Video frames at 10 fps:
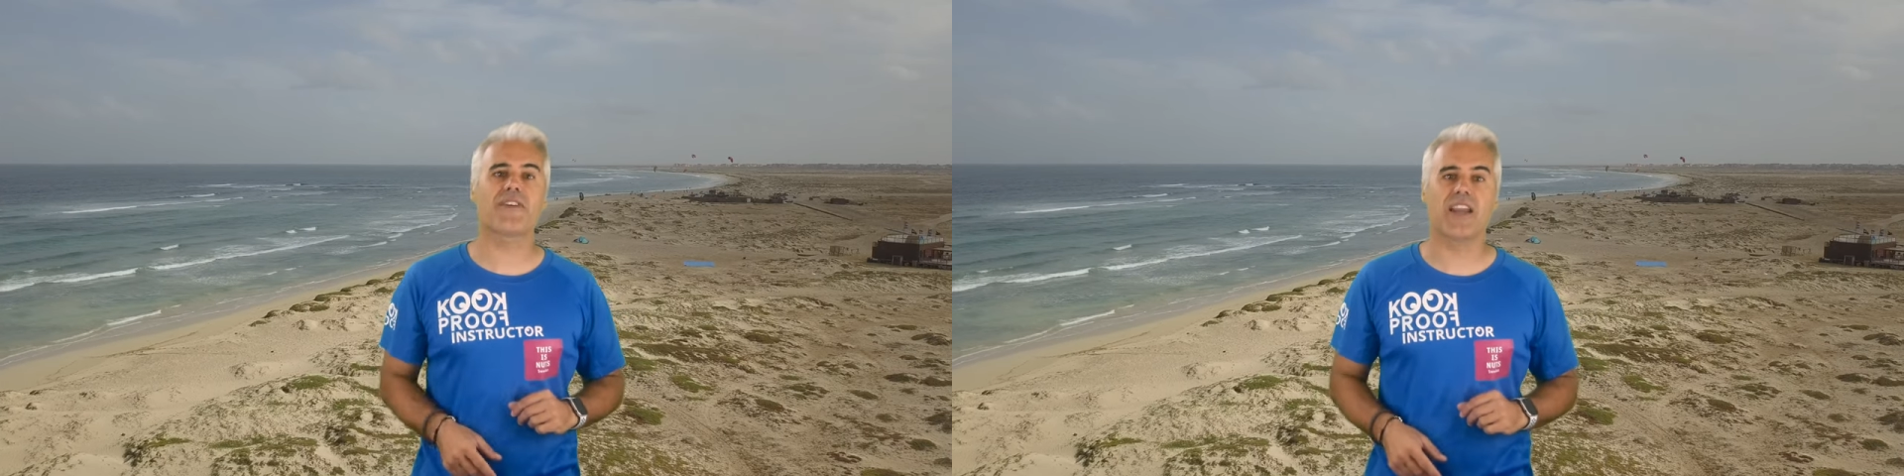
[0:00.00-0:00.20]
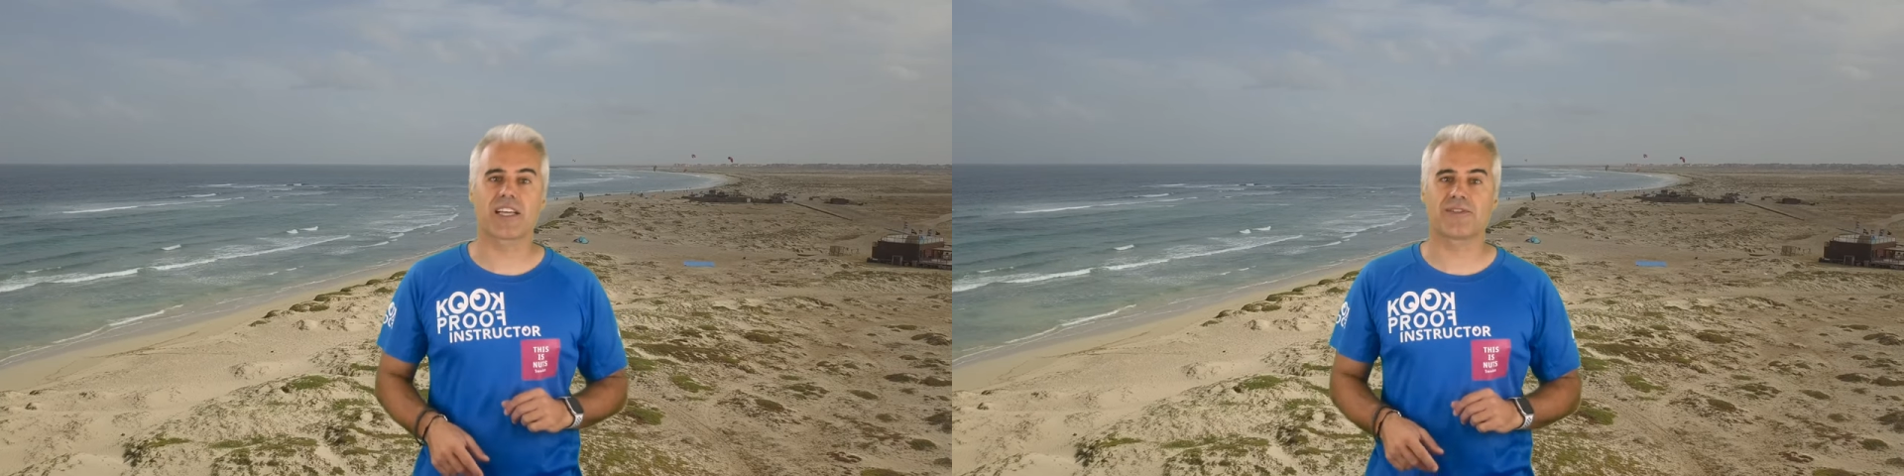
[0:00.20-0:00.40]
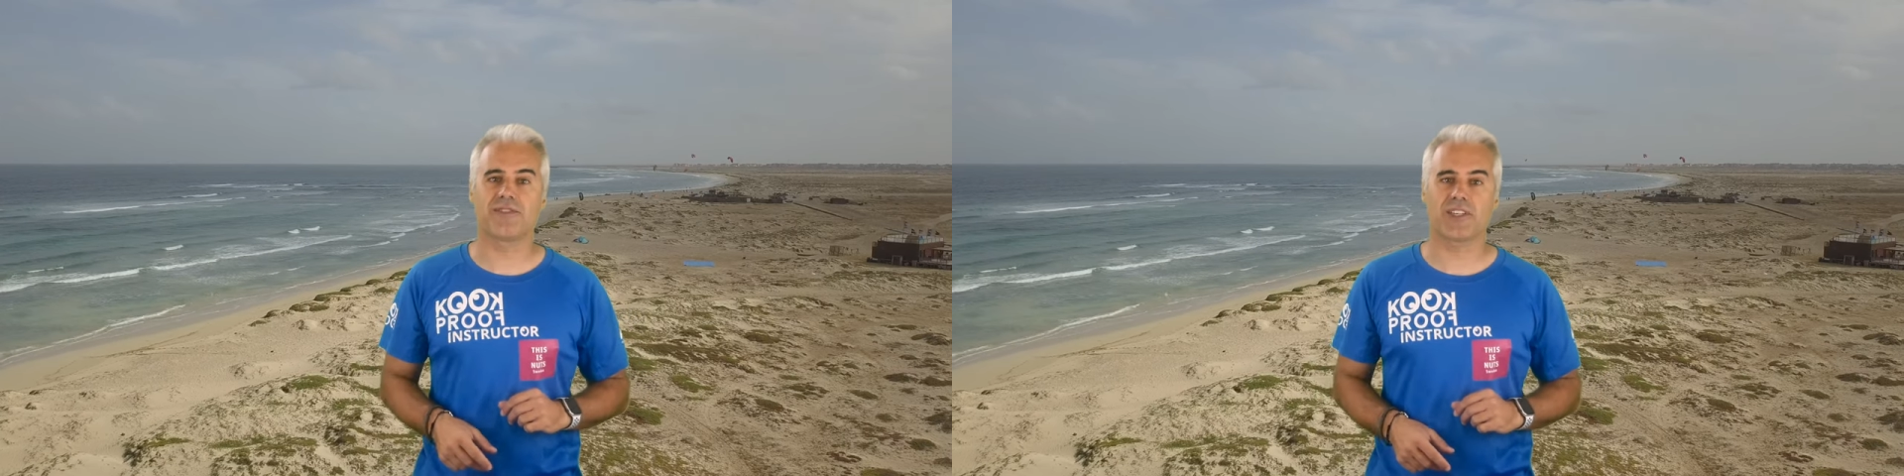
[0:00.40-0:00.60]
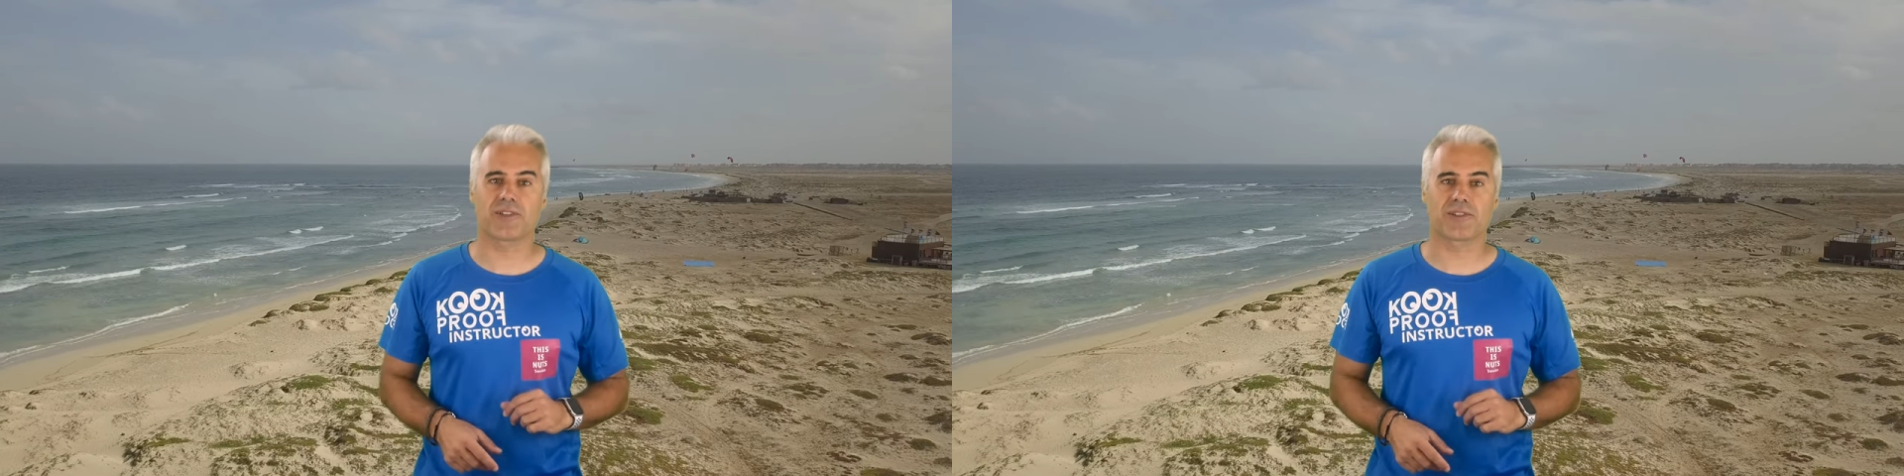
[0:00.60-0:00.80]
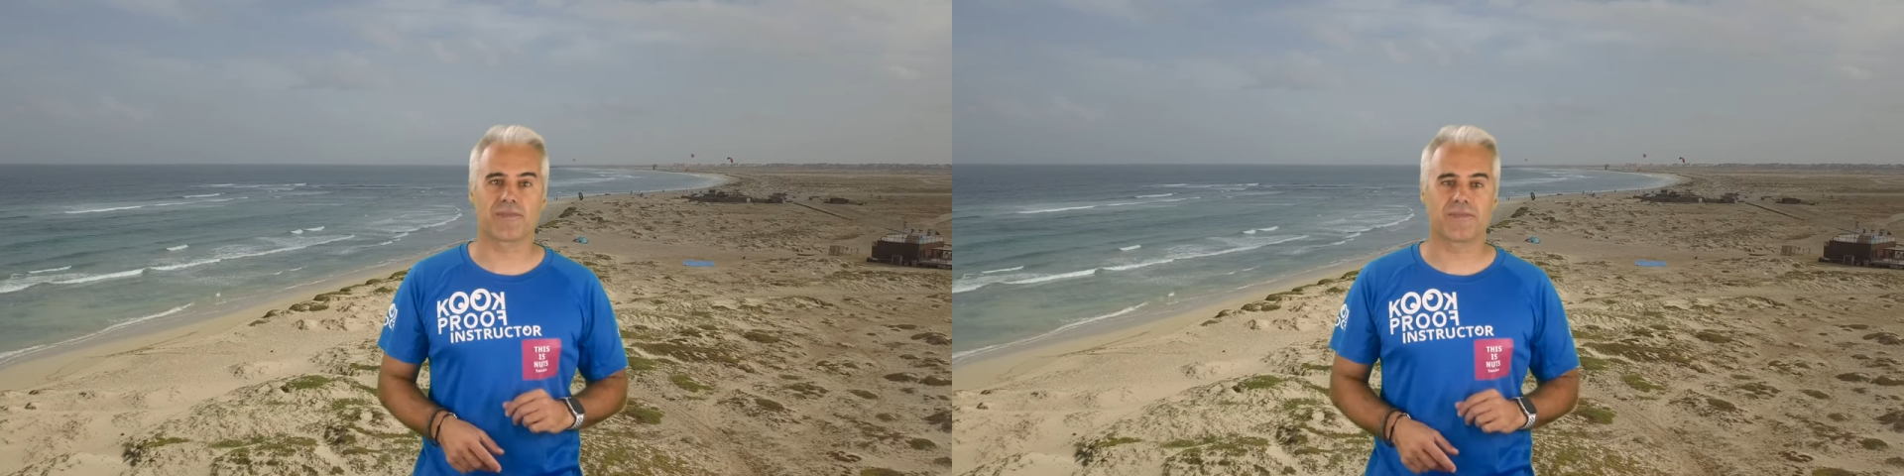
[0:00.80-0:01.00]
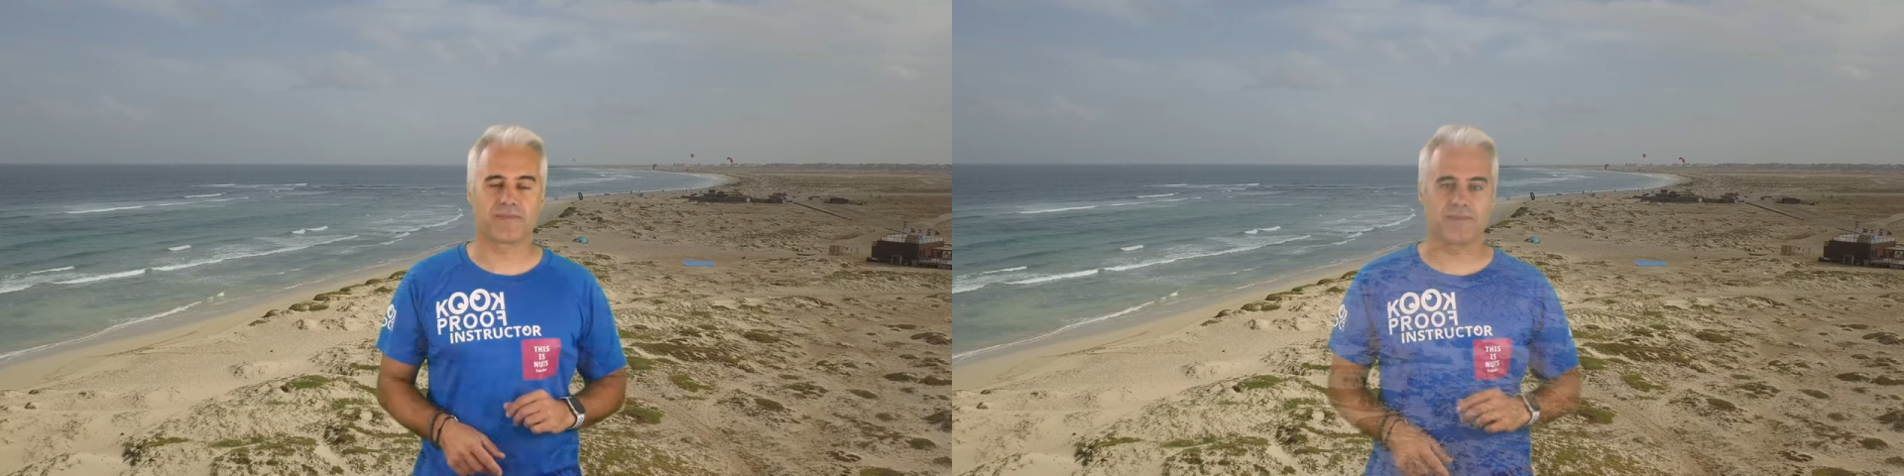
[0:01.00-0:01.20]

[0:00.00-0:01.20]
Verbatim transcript: the next videos.